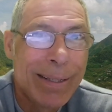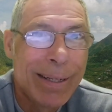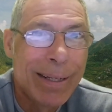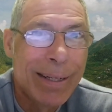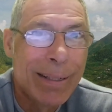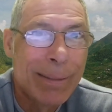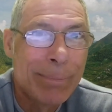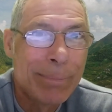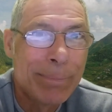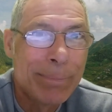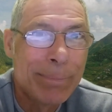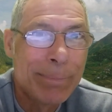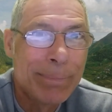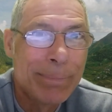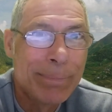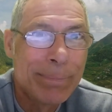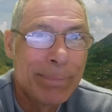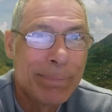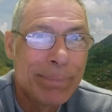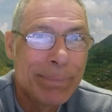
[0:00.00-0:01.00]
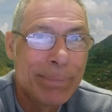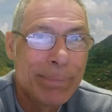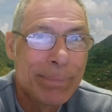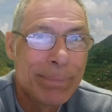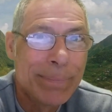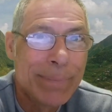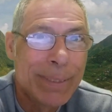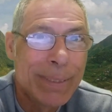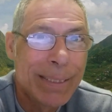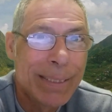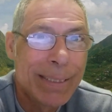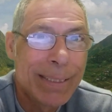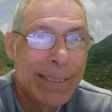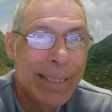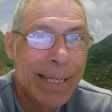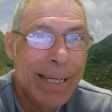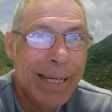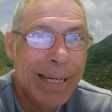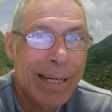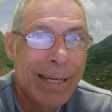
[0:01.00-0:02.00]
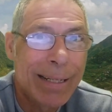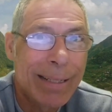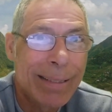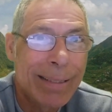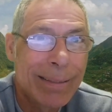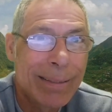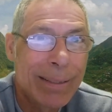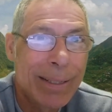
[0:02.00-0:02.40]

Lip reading: Um, yeah,